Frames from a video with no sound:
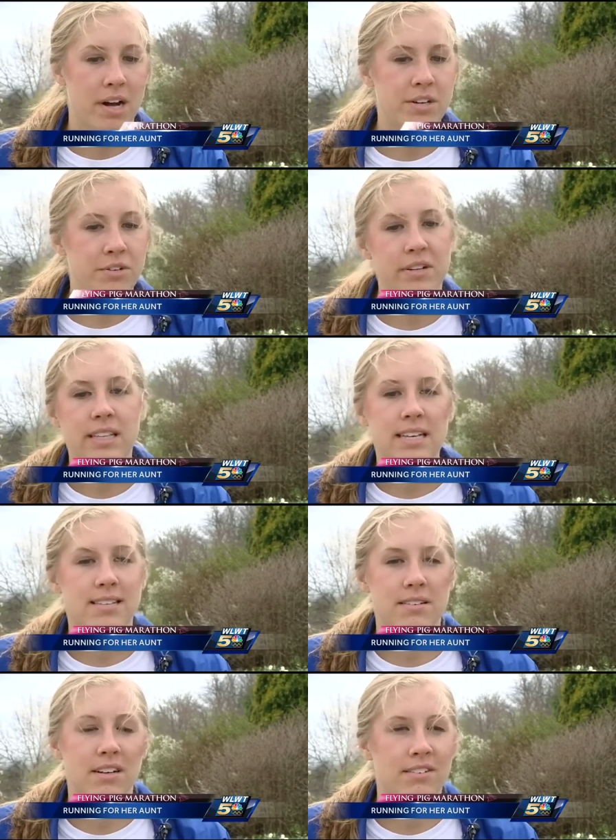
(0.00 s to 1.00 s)
I'm not doing
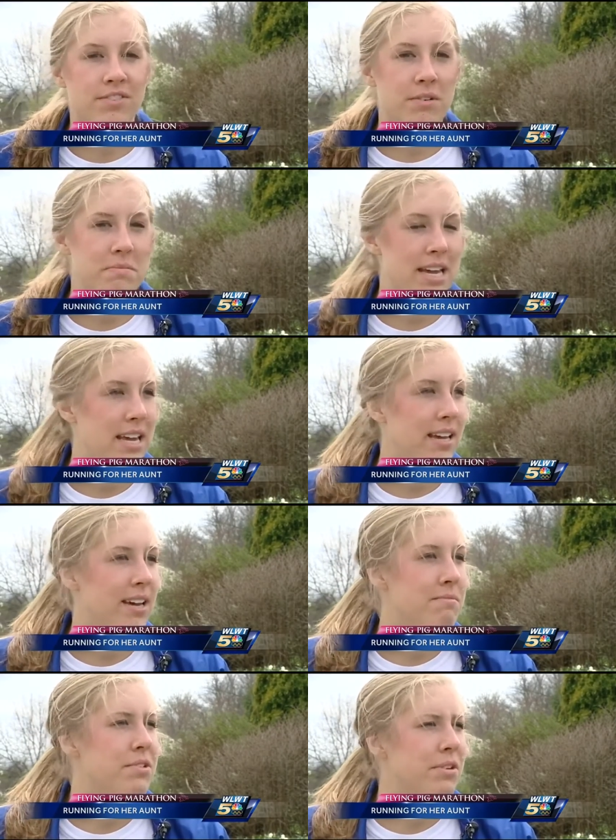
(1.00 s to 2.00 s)
this for me.
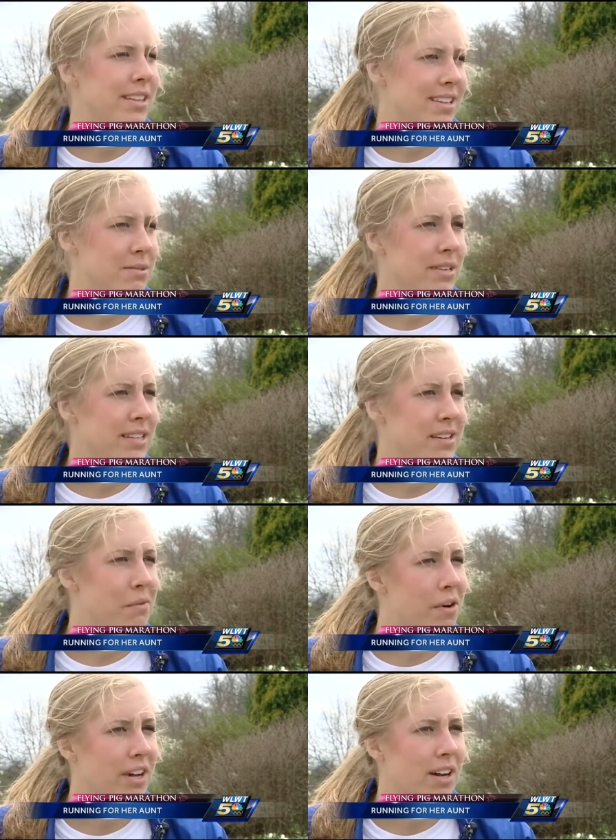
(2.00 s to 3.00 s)
I'm doing this because I
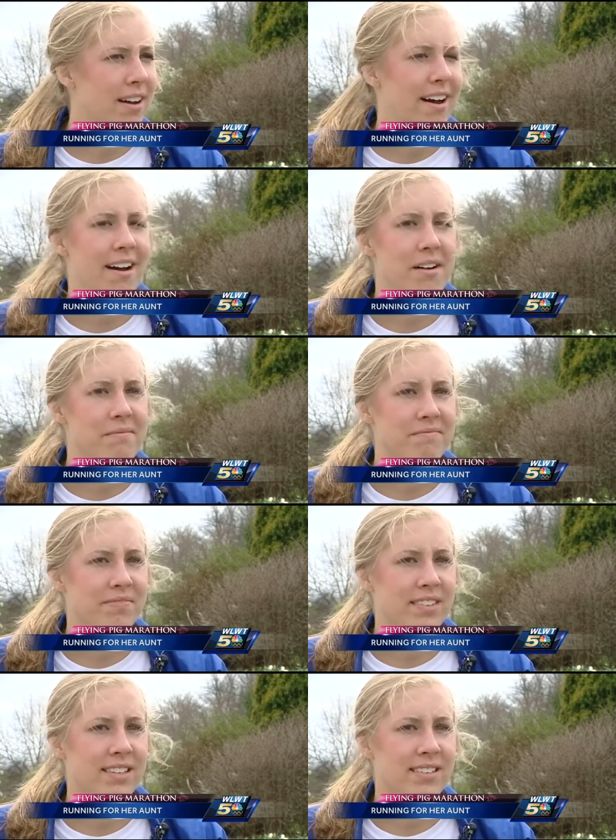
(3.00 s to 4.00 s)
want to um,
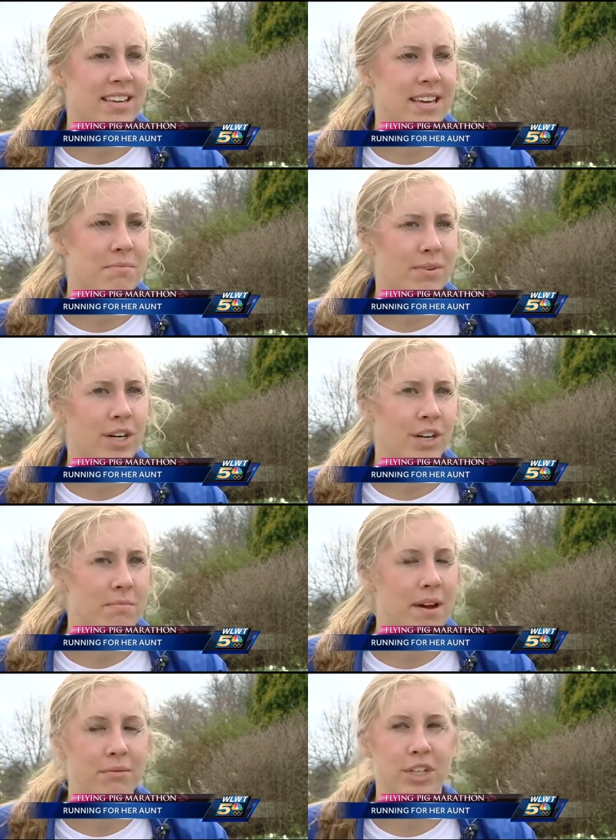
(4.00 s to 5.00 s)
keep
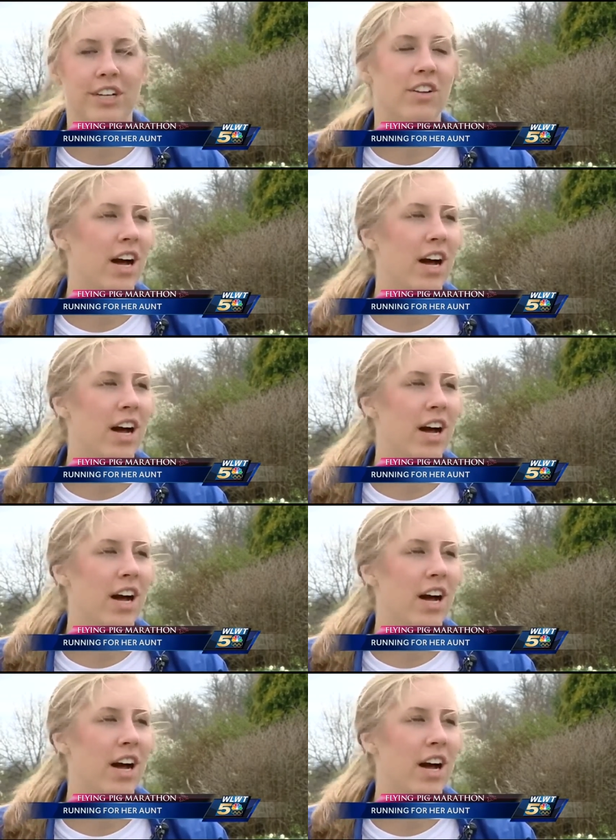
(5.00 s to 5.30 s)
her memory